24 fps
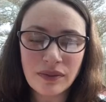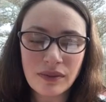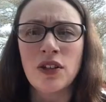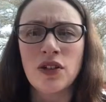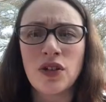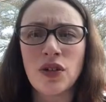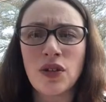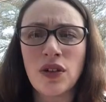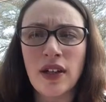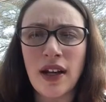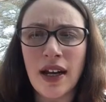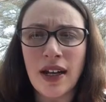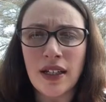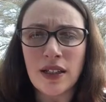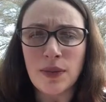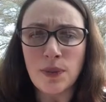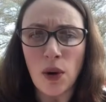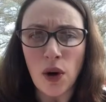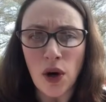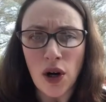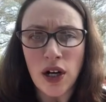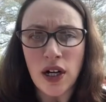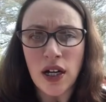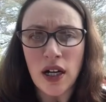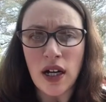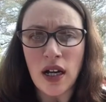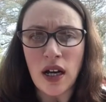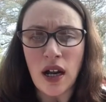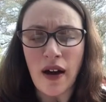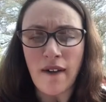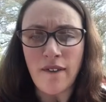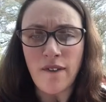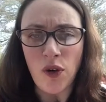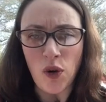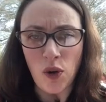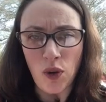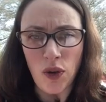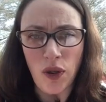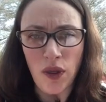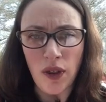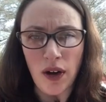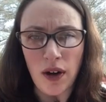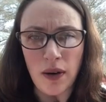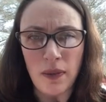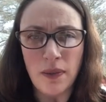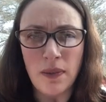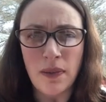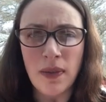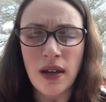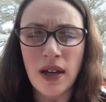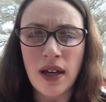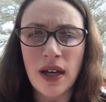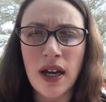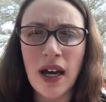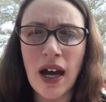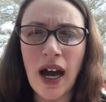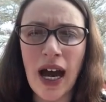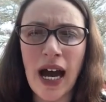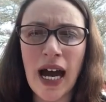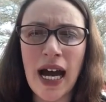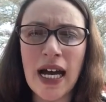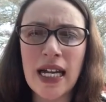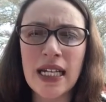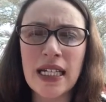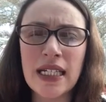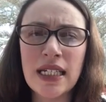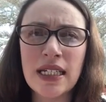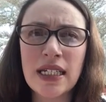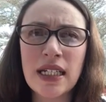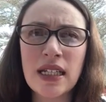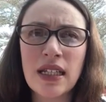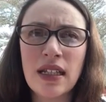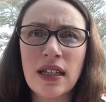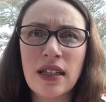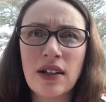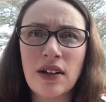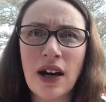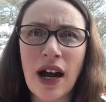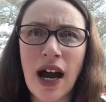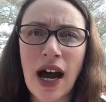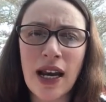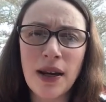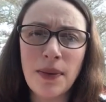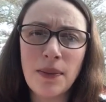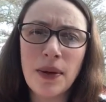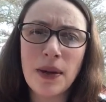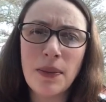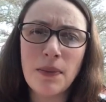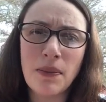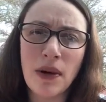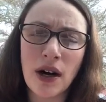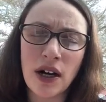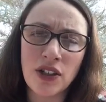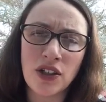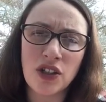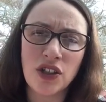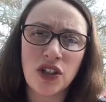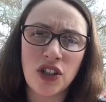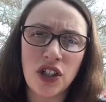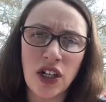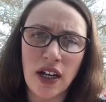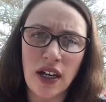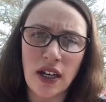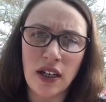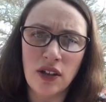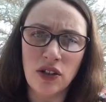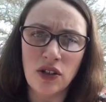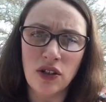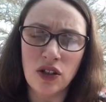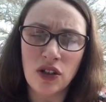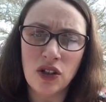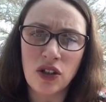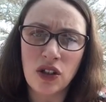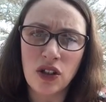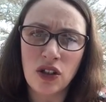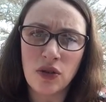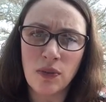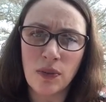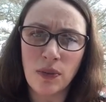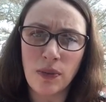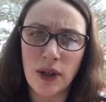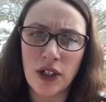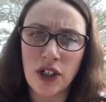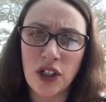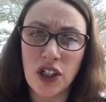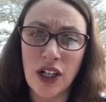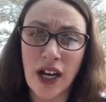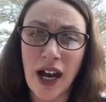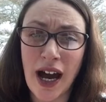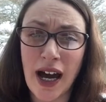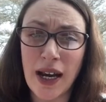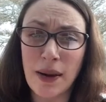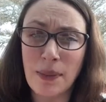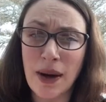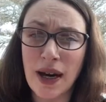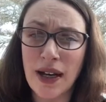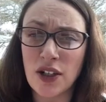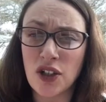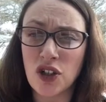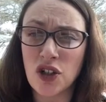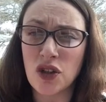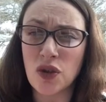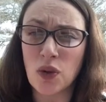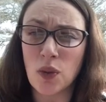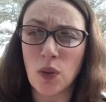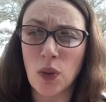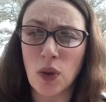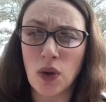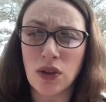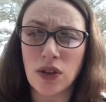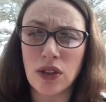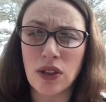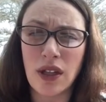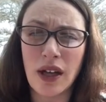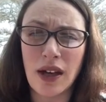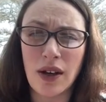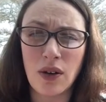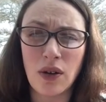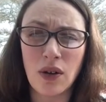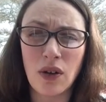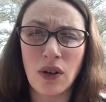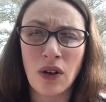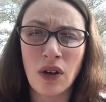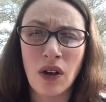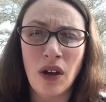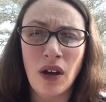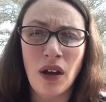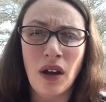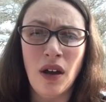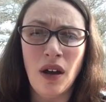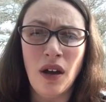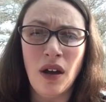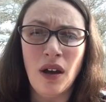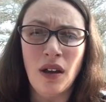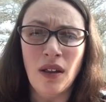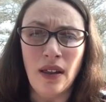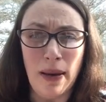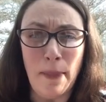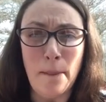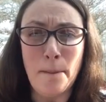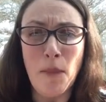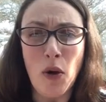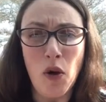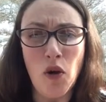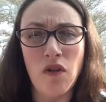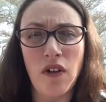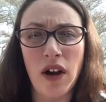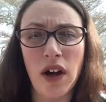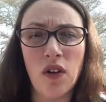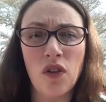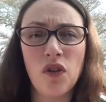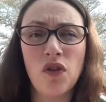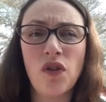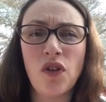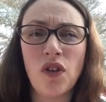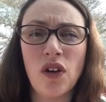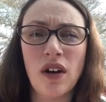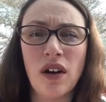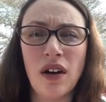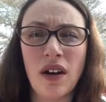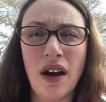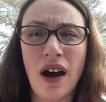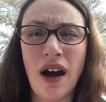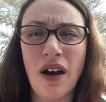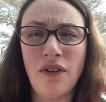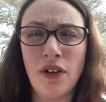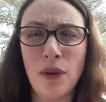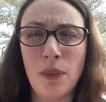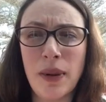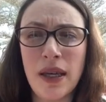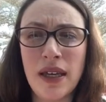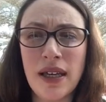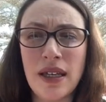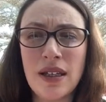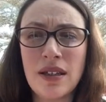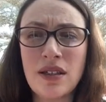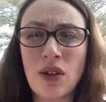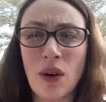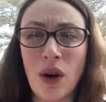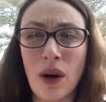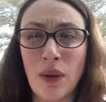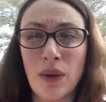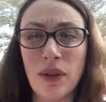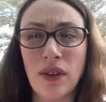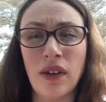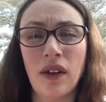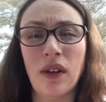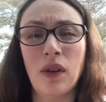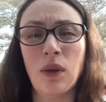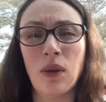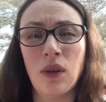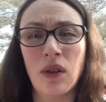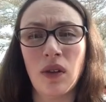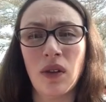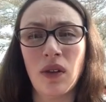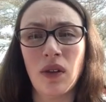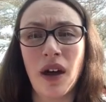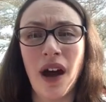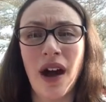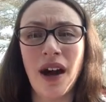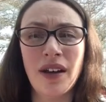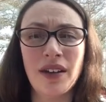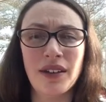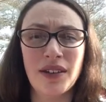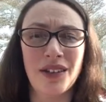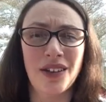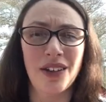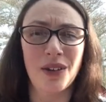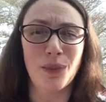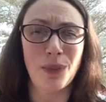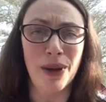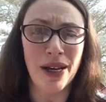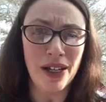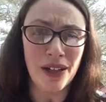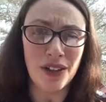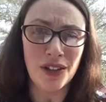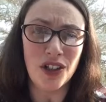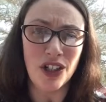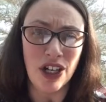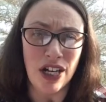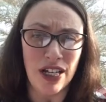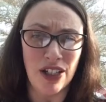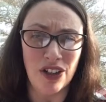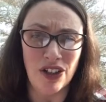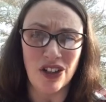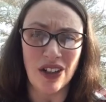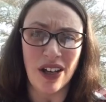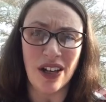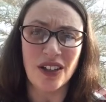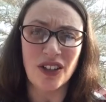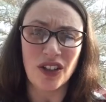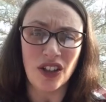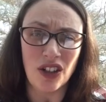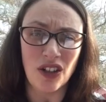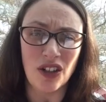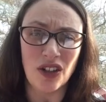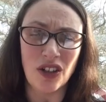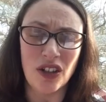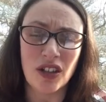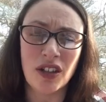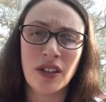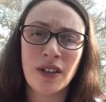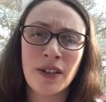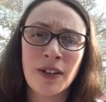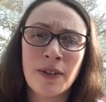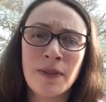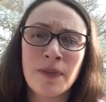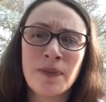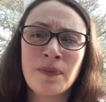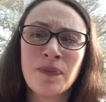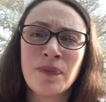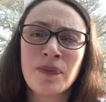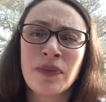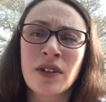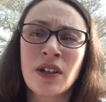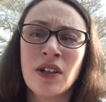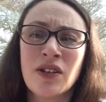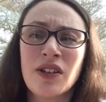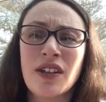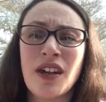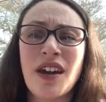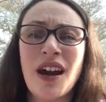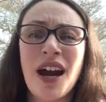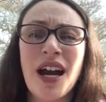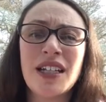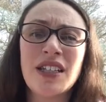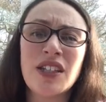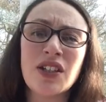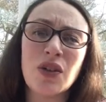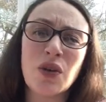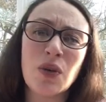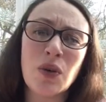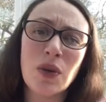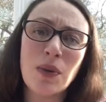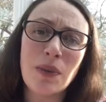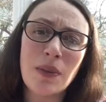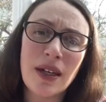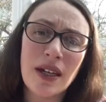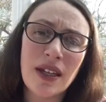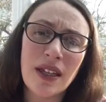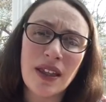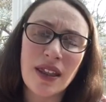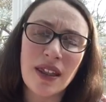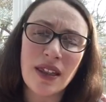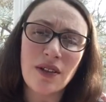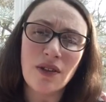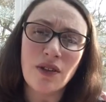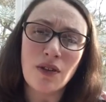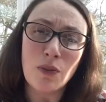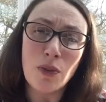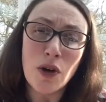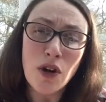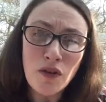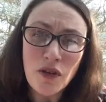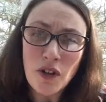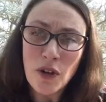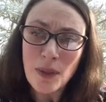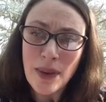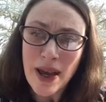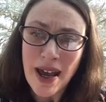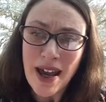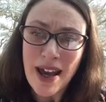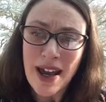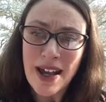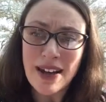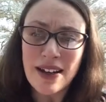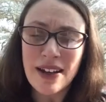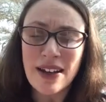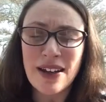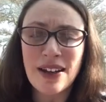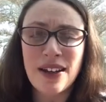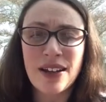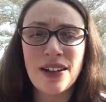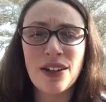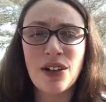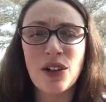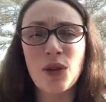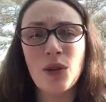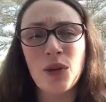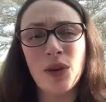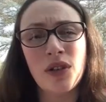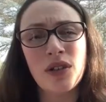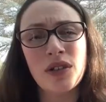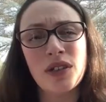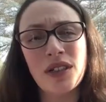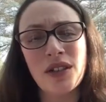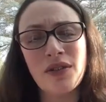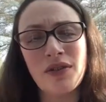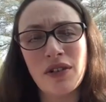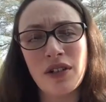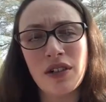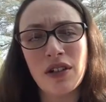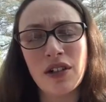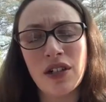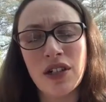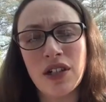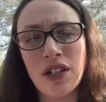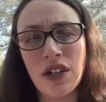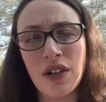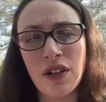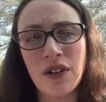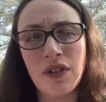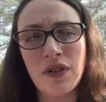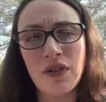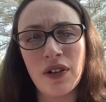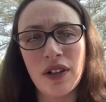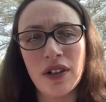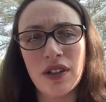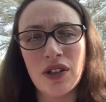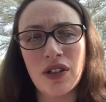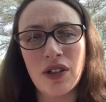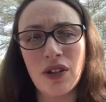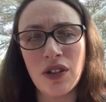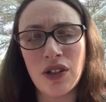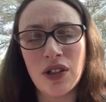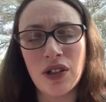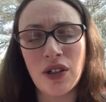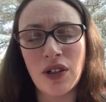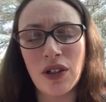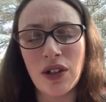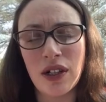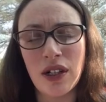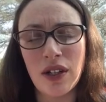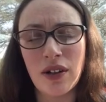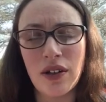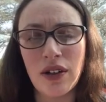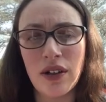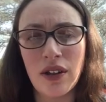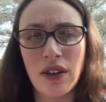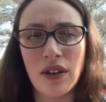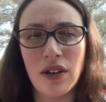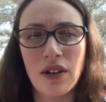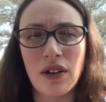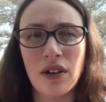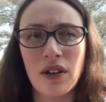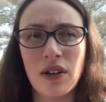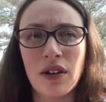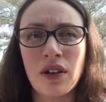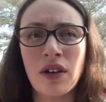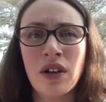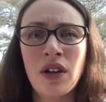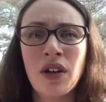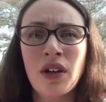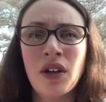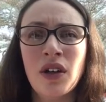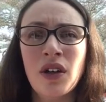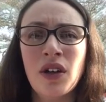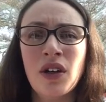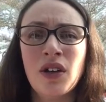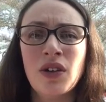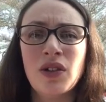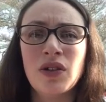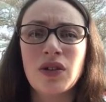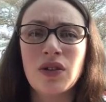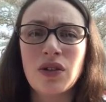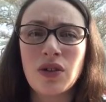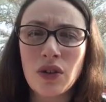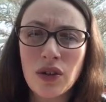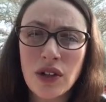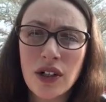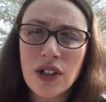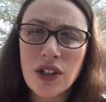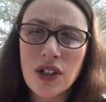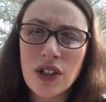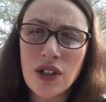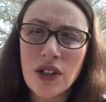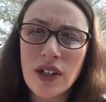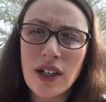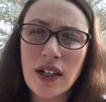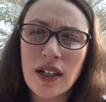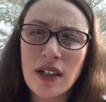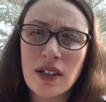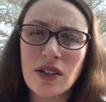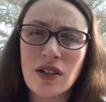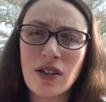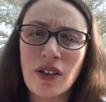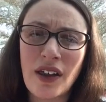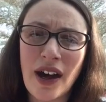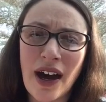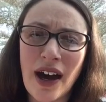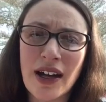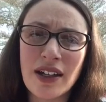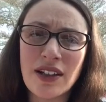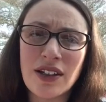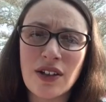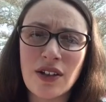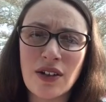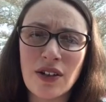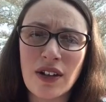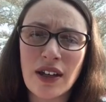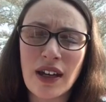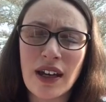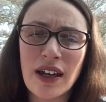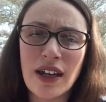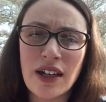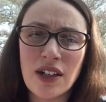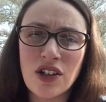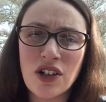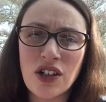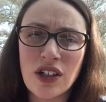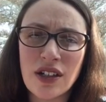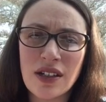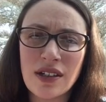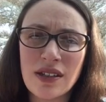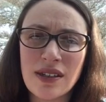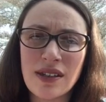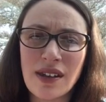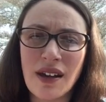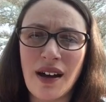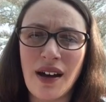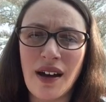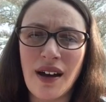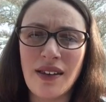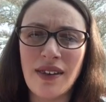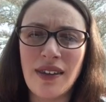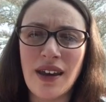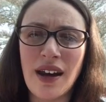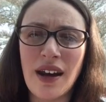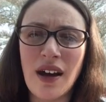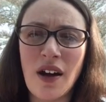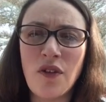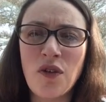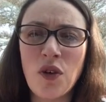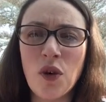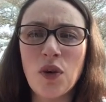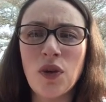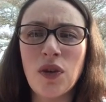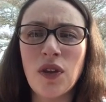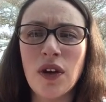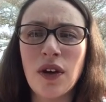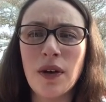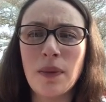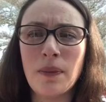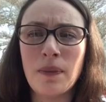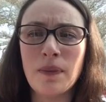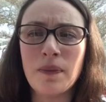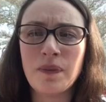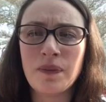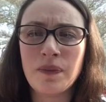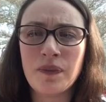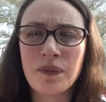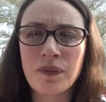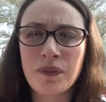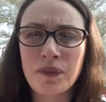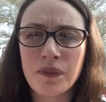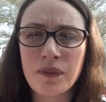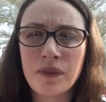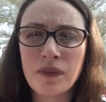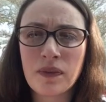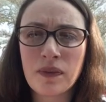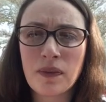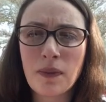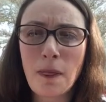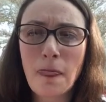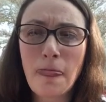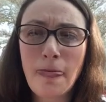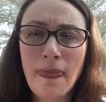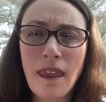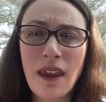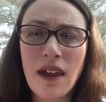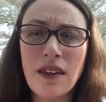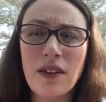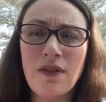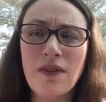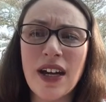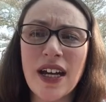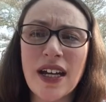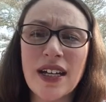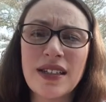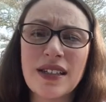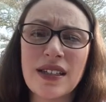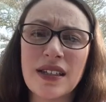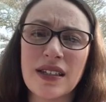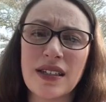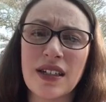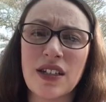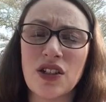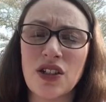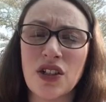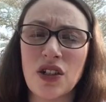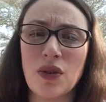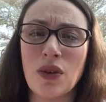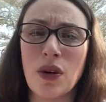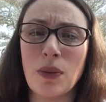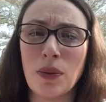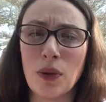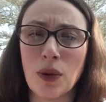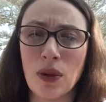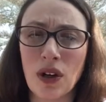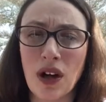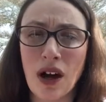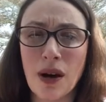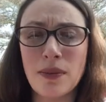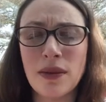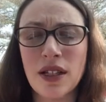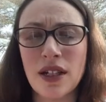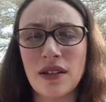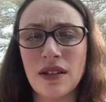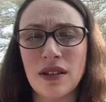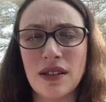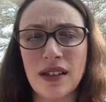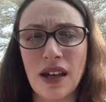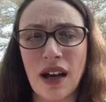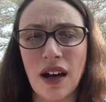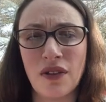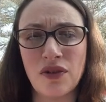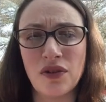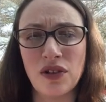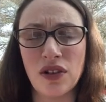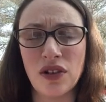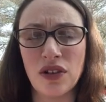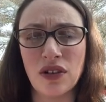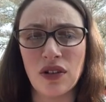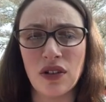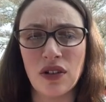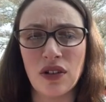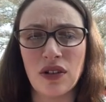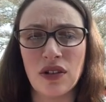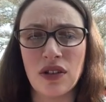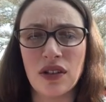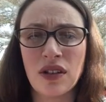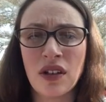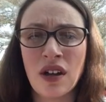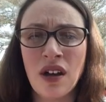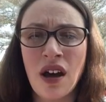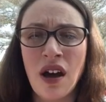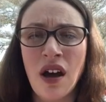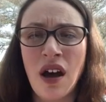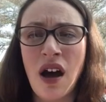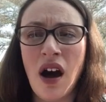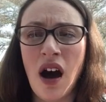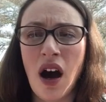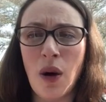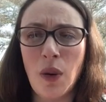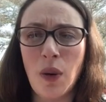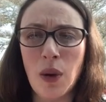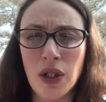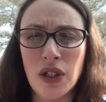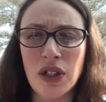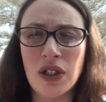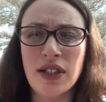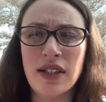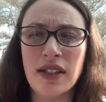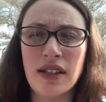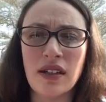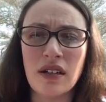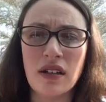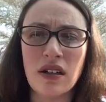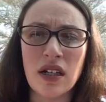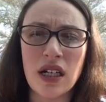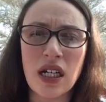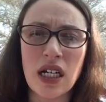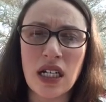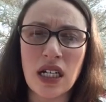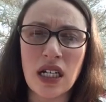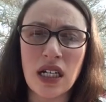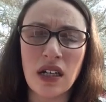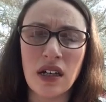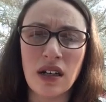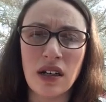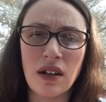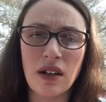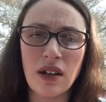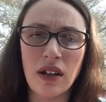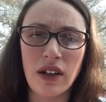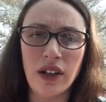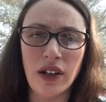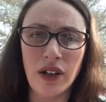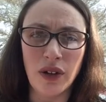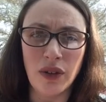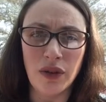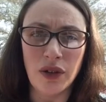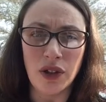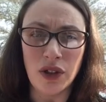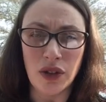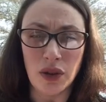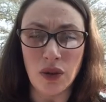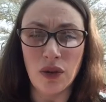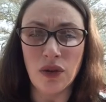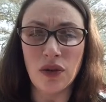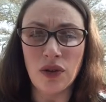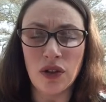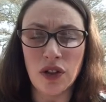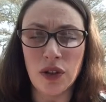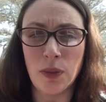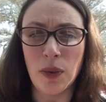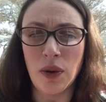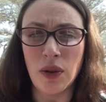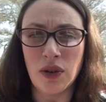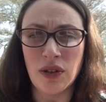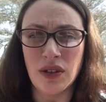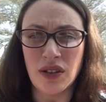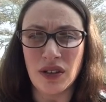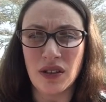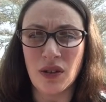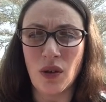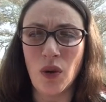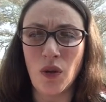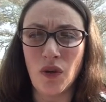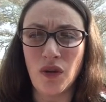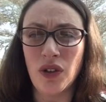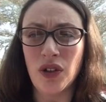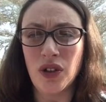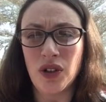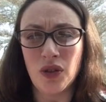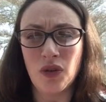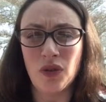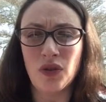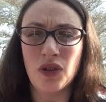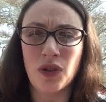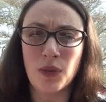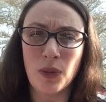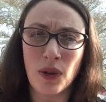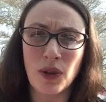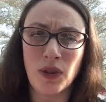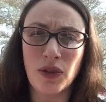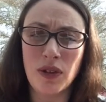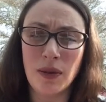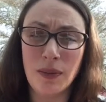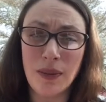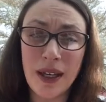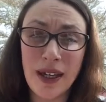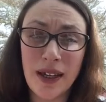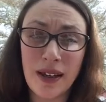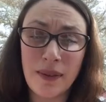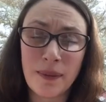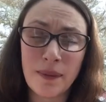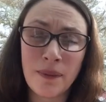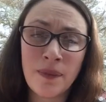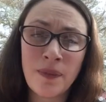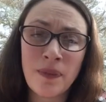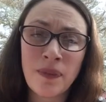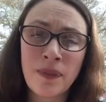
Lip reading: So the next morning I phoned them, and there hadn't been much change, but she had managed to waddle out, like move out for it and have a pee. So I was like, well, that's a big change, that's good. So then I had to go and meet the removal men who were delivering our stuff and sort it all out at the storage unit. So that took ages, and then I phoned them, the vets, and said, you know, I'm going to come down this afternoon because I want to see her, and you know, she's going to respond, hopefully she'll respond to me.